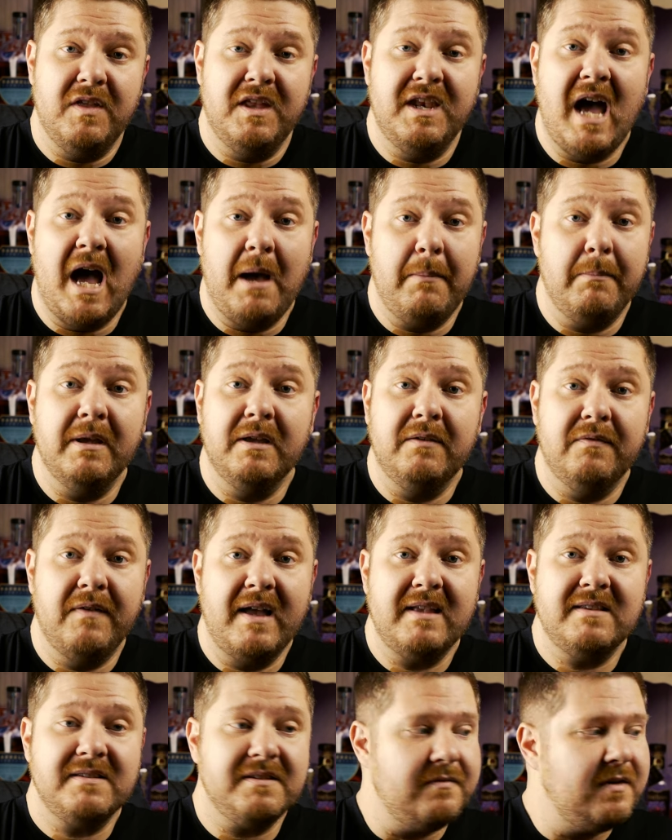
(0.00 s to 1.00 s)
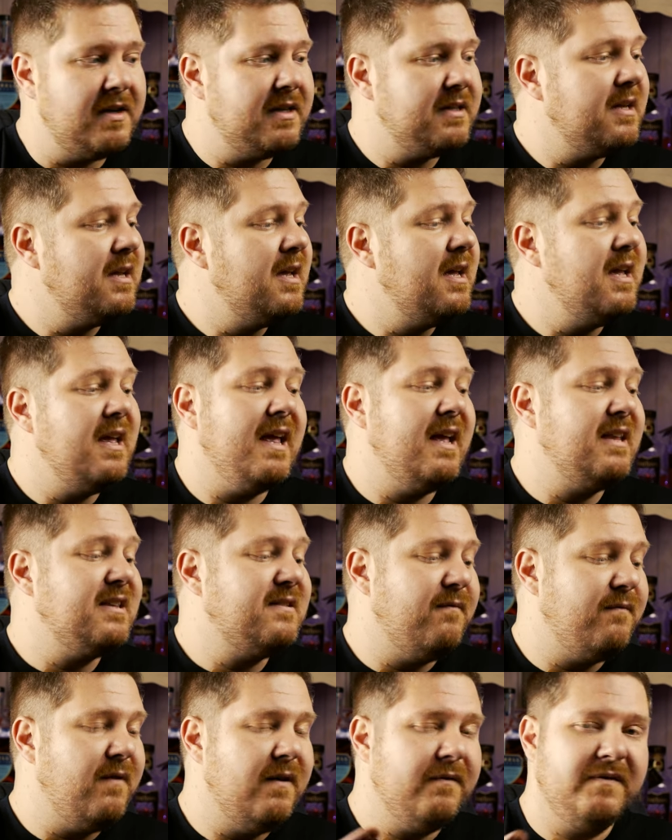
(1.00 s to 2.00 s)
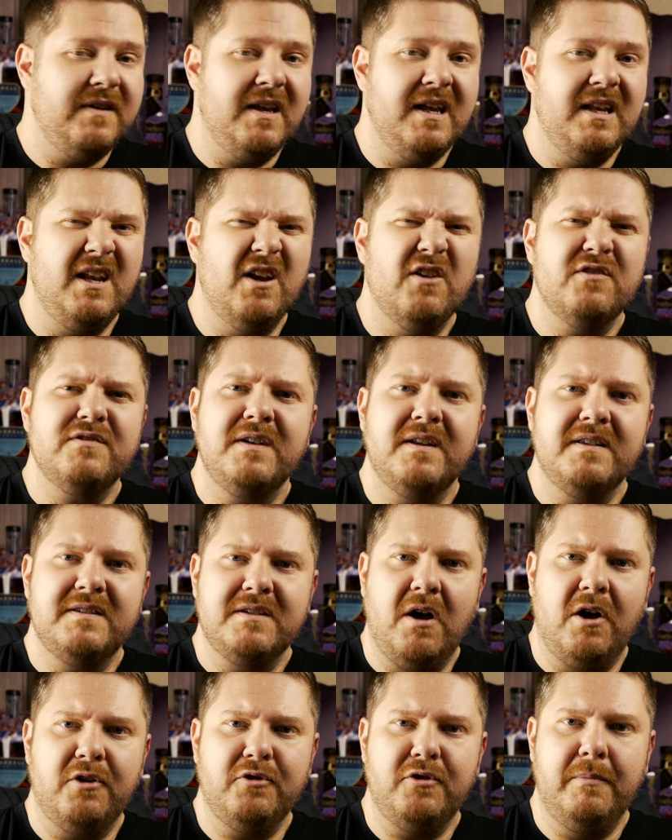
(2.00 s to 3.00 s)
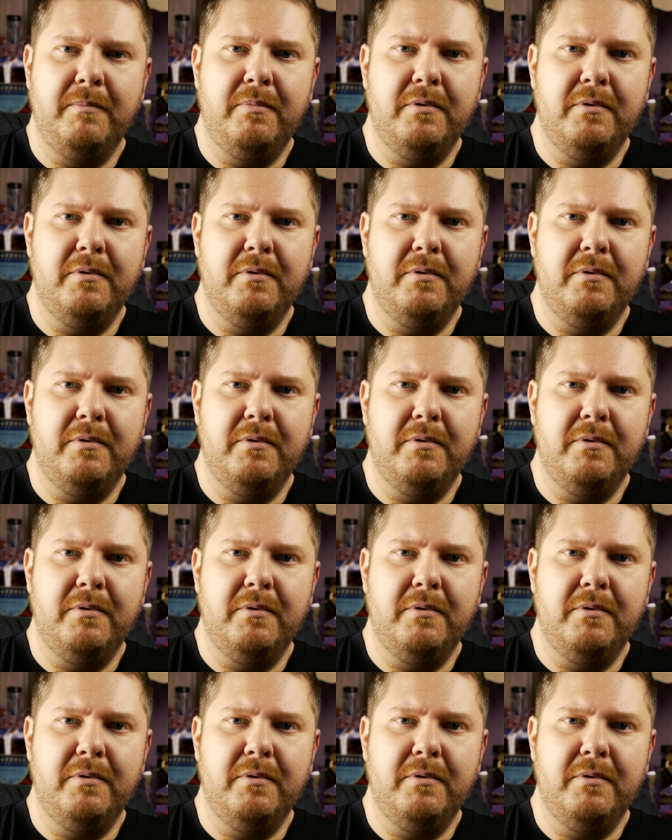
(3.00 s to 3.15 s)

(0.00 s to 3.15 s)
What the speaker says: the not big fans of it. It's 15 years and it's 100